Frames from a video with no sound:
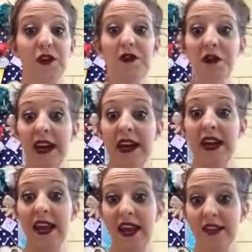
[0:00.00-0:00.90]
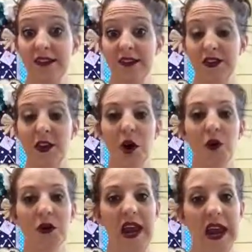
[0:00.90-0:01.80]
Great answer.
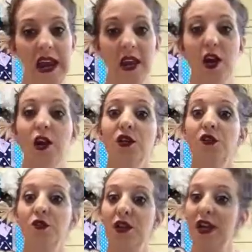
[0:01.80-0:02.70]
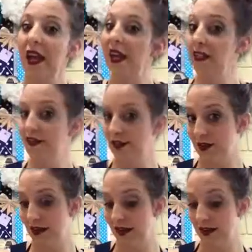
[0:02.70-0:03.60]
Okay, so the
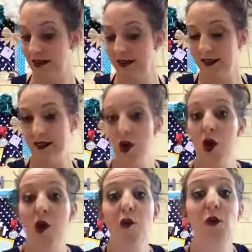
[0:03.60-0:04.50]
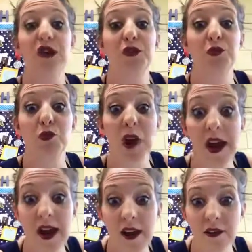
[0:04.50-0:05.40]
answer is what's
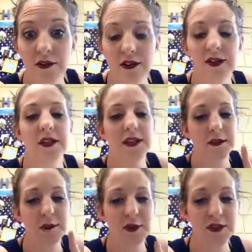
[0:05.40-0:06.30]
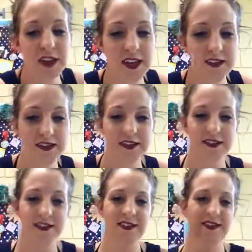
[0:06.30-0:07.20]
round in most
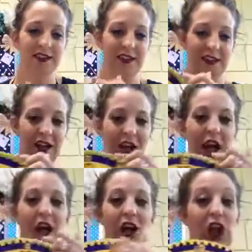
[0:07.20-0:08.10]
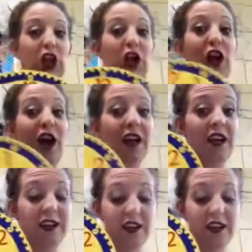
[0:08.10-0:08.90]
cases? A clock.